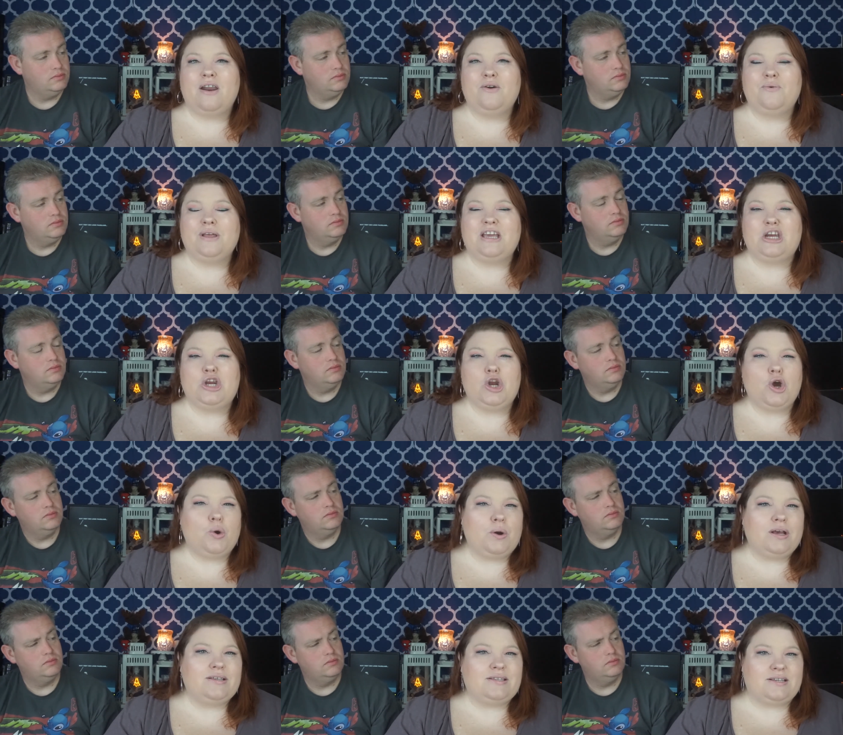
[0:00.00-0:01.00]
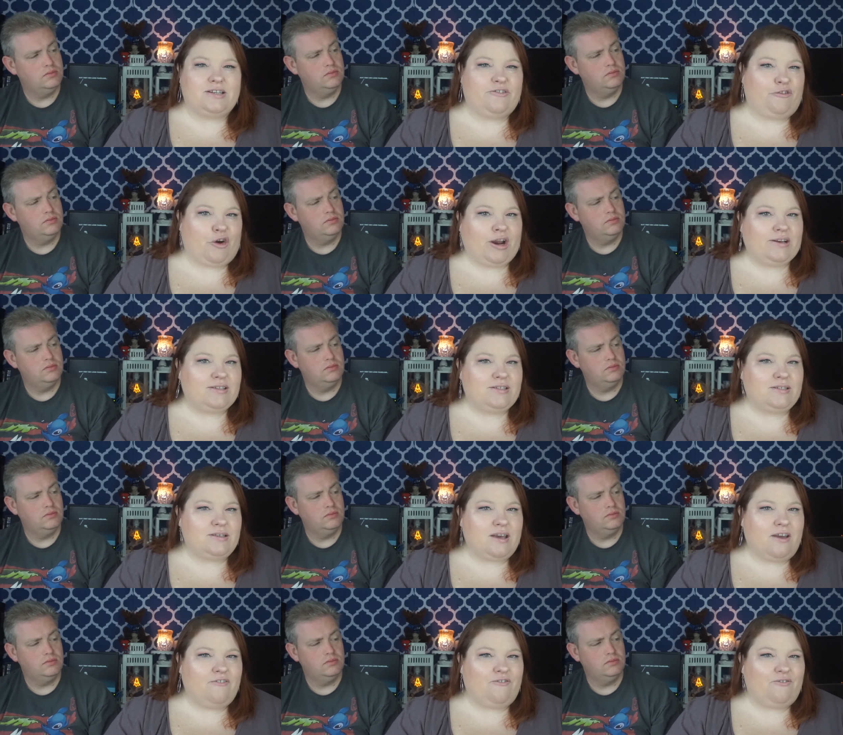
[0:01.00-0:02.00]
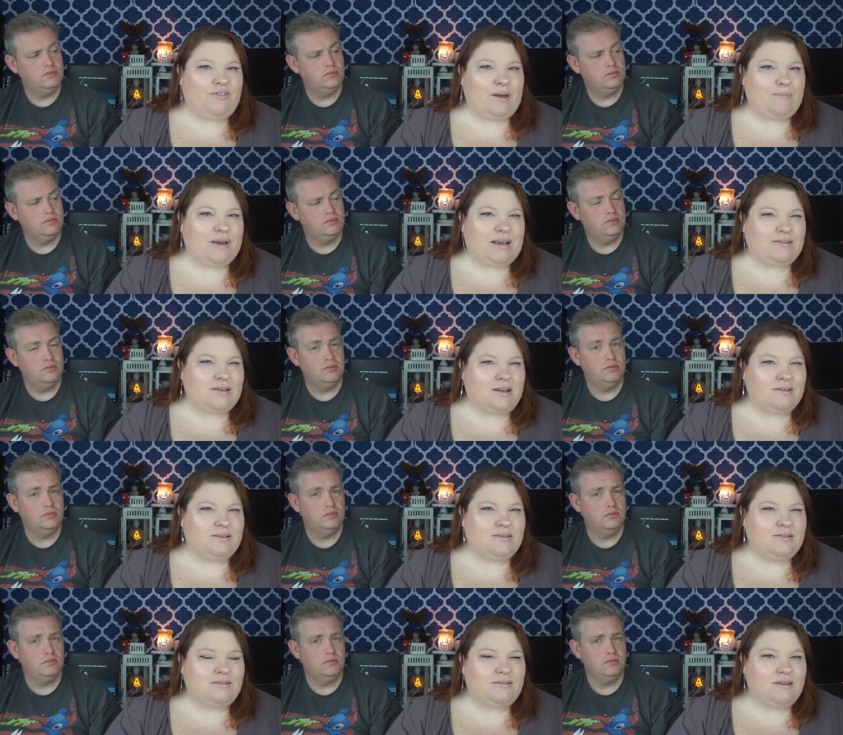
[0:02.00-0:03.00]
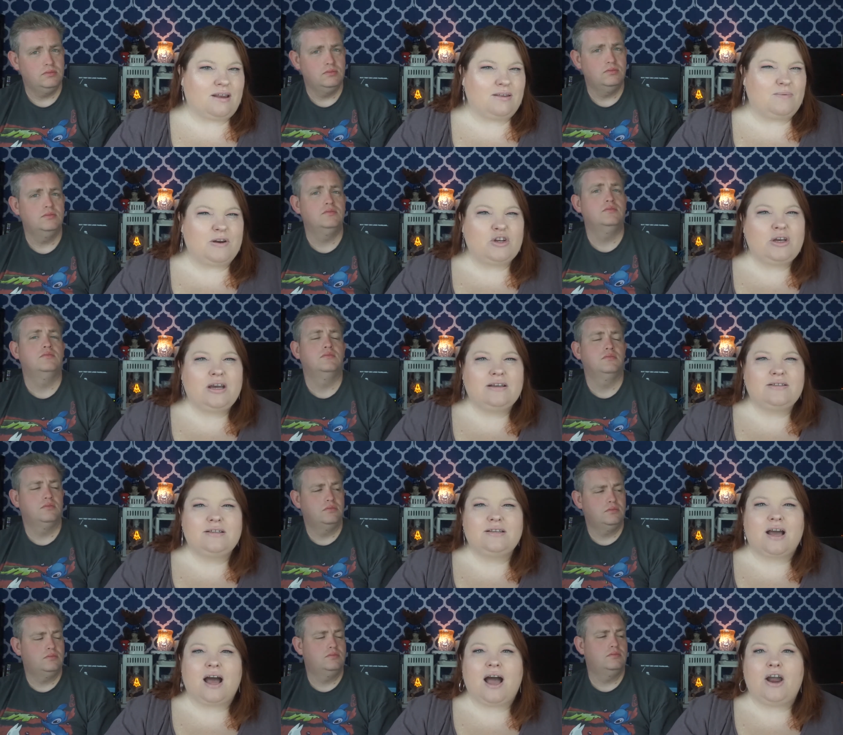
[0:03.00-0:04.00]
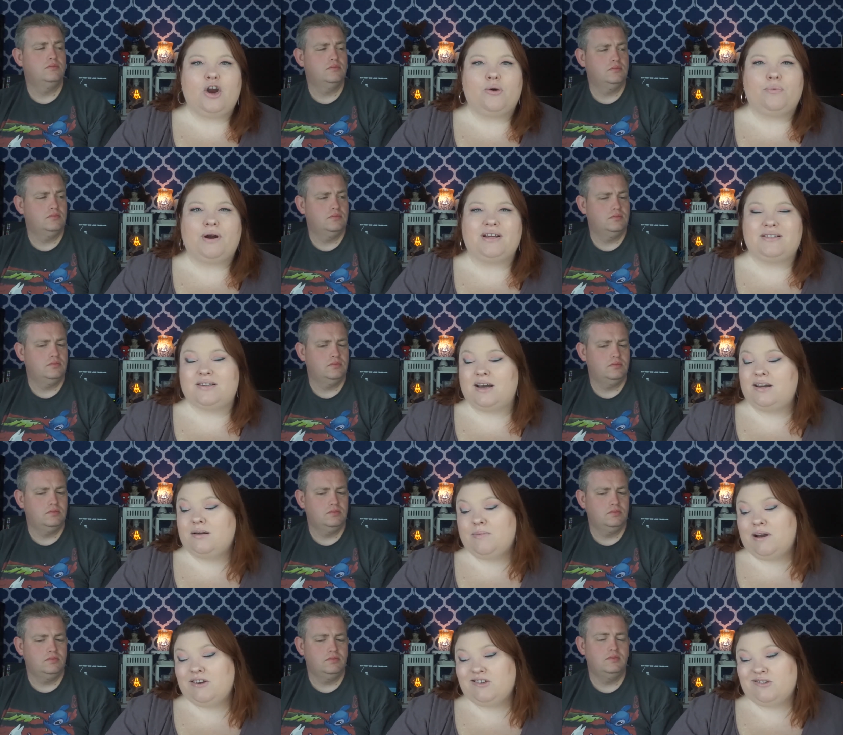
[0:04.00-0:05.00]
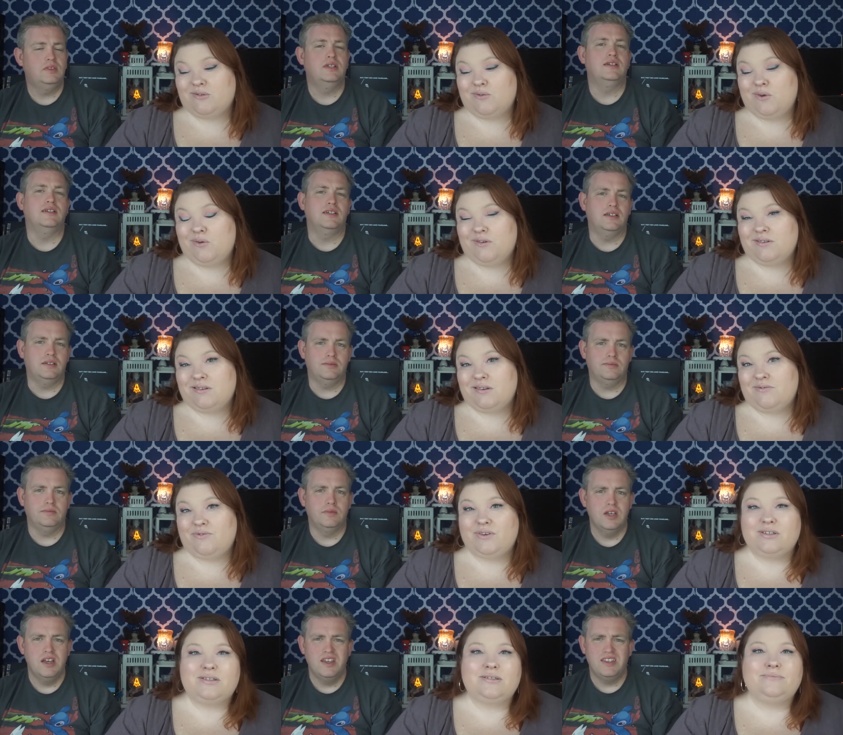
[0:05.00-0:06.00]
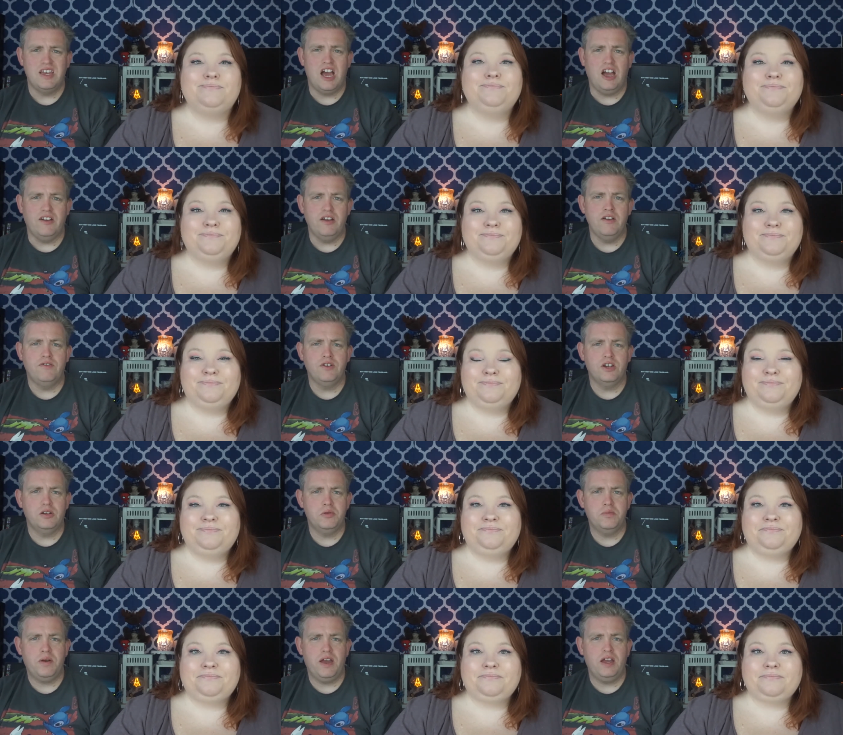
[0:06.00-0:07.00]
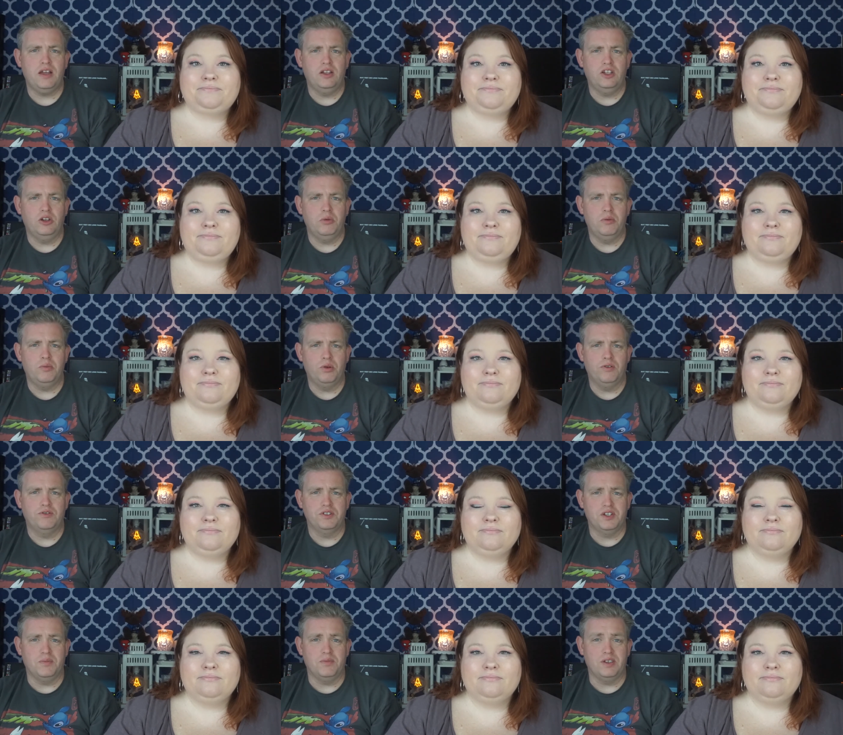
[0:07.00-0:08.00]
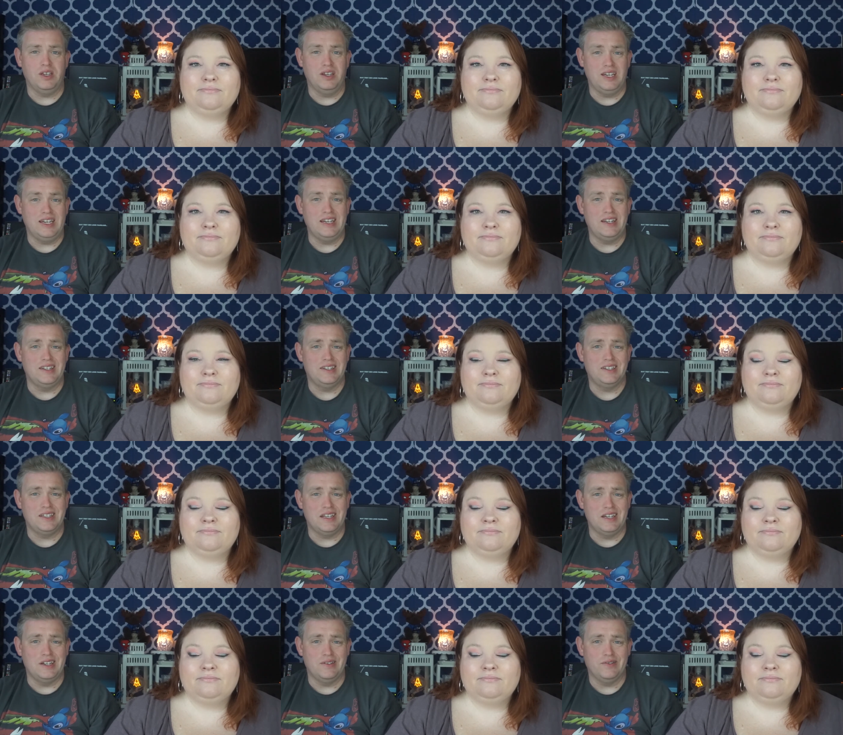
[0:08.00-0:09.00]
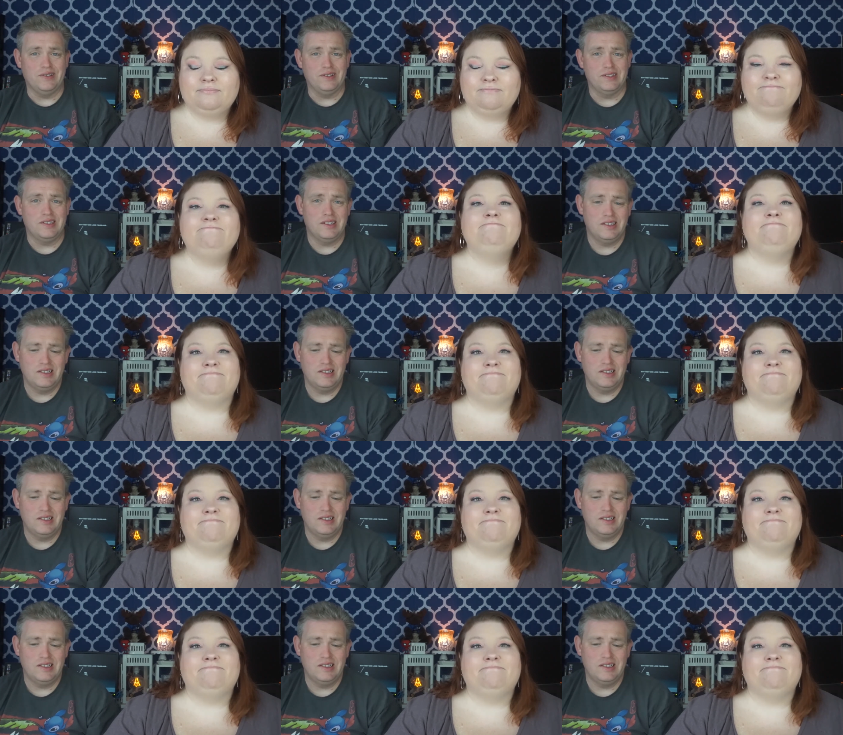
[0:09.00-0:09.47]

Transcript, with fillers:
Speaker 1: don't really notice a difference if that makes sense. Especially because it's a higher priced item, I just don't notice no. a difference.
Speaker 2: Yeah, if you're going to be paying a little bit more for something, you need to see a difference.